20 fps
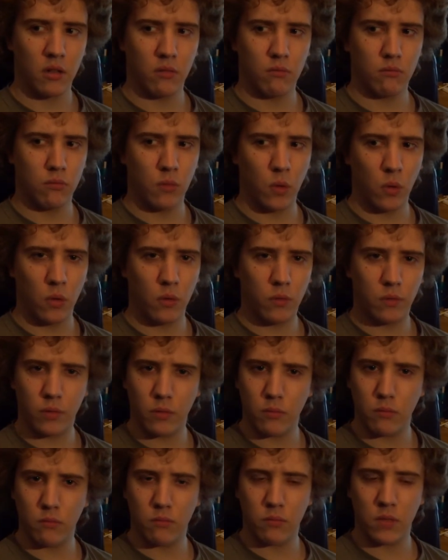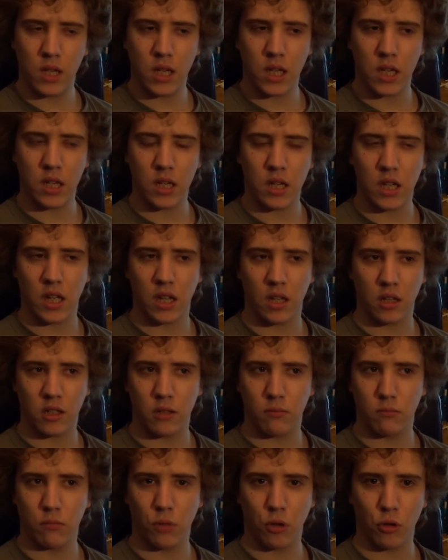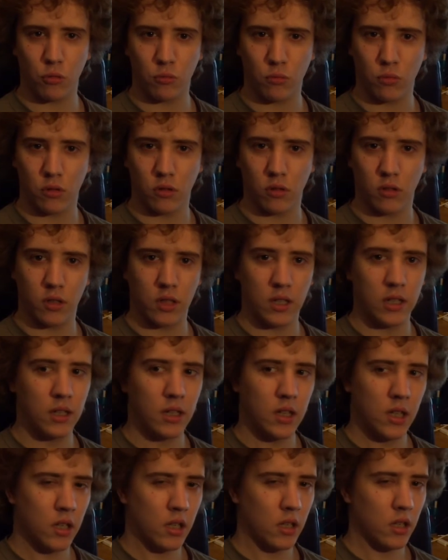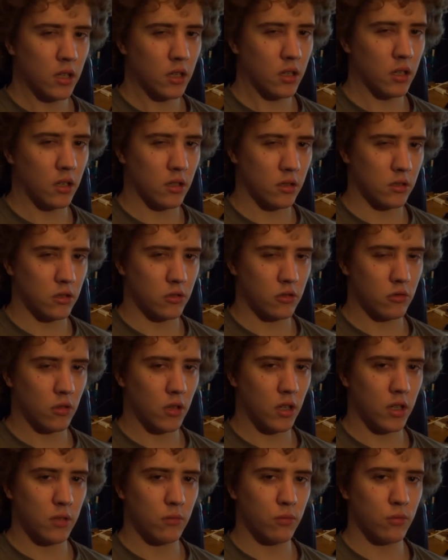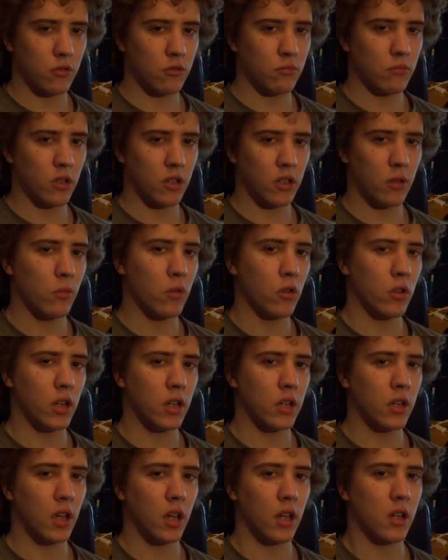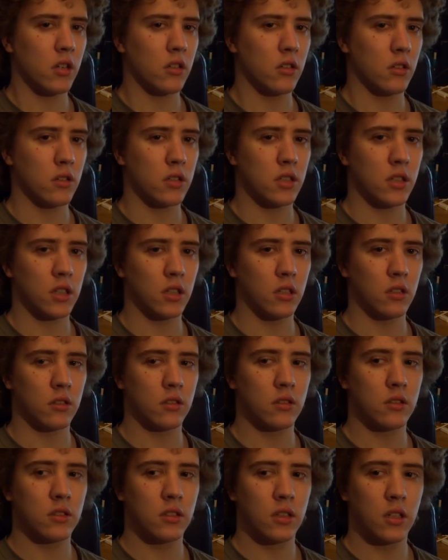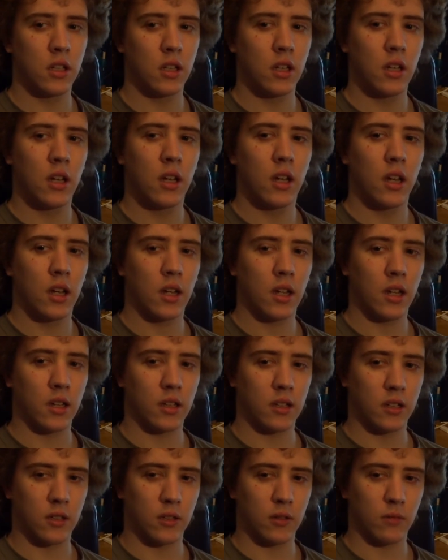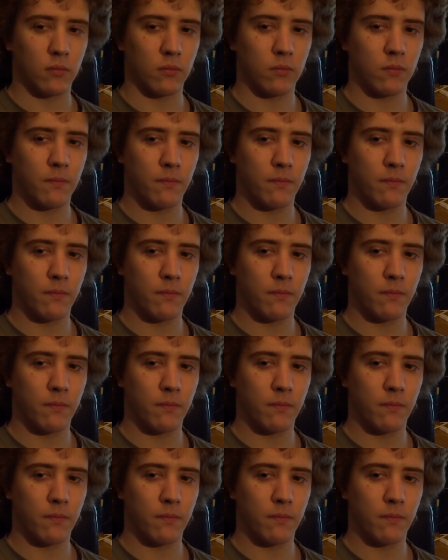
more for me at the moment and to try and improve my communication skills. Um,